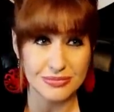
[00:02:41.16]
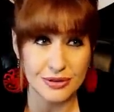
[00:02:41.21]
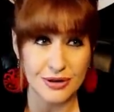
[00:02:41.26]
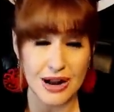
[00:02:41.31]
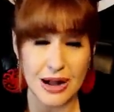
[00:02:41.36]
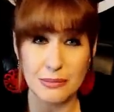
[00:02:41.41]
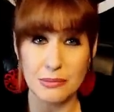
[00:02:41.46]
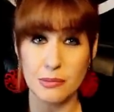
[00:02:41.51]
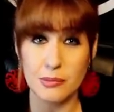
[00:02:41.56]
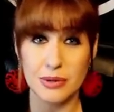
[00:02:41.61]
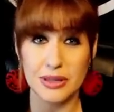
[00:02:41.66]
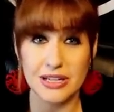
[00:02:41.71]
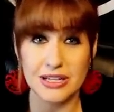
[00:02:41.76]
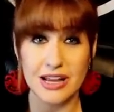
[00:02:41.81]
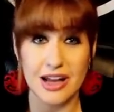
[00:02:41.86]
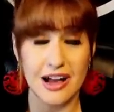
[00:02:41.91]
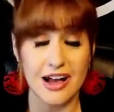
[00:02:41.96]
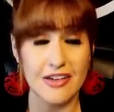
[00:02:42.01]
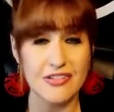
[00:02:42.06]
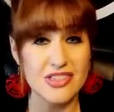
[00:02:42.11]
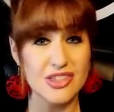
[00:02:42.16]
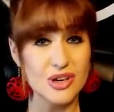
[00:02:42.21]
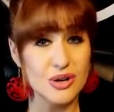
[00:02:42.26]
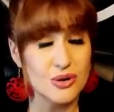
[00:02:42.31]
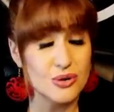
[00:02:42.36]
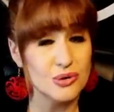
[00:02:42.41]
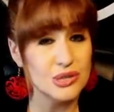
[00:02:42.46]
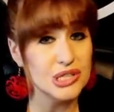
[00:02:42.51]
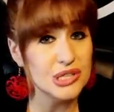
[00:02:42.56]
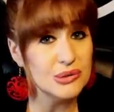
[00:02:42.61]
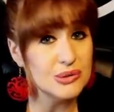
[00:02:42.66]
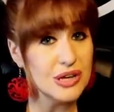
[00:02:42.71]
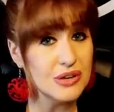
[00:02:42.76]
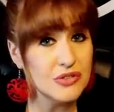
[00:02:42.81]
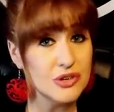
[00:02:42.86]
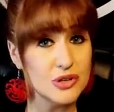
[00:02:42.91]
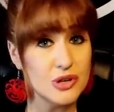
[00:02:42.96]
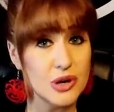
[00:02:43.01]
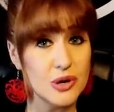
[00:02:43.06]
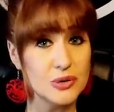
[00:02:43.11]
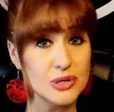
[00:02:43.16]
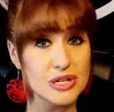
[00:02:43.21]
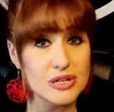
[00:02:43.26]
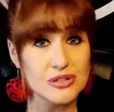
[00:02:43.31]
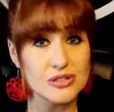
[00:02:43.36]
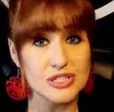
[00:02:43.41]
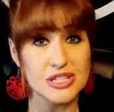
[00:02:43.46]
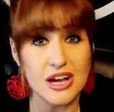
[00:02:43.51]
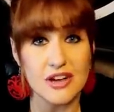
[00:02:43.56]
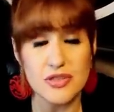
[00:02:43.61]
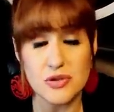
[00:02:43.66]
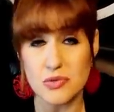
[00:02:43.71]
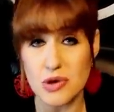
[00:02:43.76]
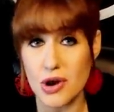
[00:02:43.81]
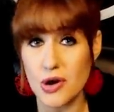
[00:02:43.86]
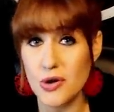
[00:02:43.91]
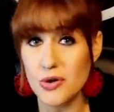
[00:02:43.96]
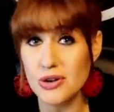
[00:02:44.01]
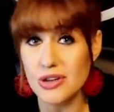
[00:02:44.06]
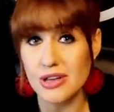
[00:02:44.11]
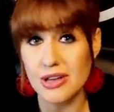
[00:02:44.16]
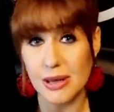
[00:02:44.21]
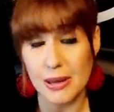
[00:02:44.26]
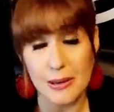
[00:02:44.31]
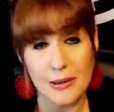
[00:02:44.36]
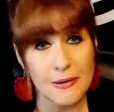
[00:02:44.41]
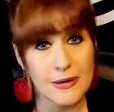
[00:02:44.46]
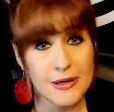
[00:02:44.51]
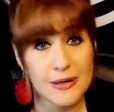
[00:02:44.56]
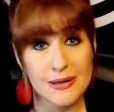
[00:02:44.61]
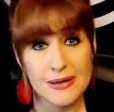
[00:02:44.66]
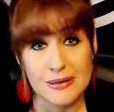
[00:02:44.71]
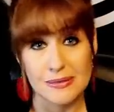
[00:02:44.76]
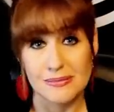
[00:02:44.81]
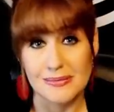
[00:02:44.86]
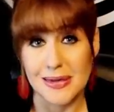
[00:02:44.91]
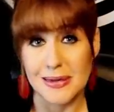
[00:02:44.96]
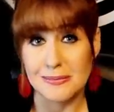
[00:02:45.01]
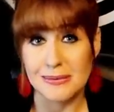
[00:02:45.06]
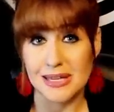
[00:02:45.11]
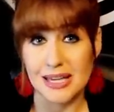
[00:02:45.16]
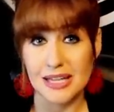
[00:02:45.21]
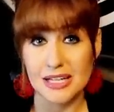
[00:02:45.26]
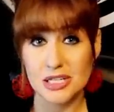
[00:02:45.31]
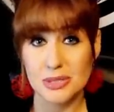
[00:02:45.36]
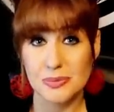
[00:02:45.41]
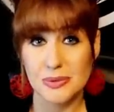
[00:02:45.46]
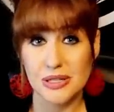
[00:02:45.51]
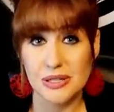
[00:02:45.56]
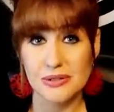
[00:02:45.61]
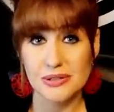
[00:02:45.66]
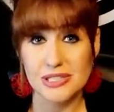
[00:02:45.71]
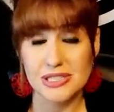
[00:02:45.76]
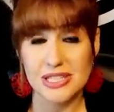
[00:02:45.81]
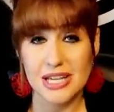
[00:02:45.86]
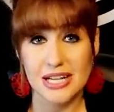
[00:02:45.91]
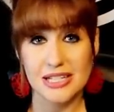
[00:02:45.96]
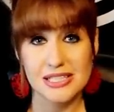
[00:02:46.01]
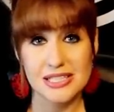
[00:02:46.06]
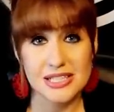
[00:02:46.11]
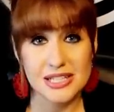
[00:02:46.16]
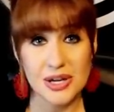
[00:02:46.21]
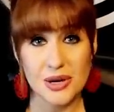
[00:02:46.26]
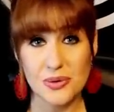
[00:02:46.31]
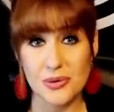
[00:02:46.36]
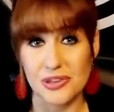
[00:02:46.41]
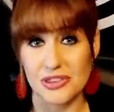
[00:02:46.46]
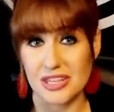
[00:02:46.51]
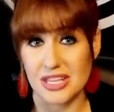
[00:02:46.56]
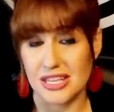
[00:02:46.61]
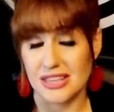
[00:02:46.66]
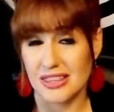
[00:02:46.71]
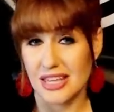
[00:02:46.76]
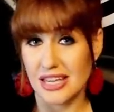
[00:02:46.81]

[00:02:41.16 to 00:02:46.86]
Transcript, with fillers: Probably not, though you never know, years down the road, maybe H B O decides to go with it.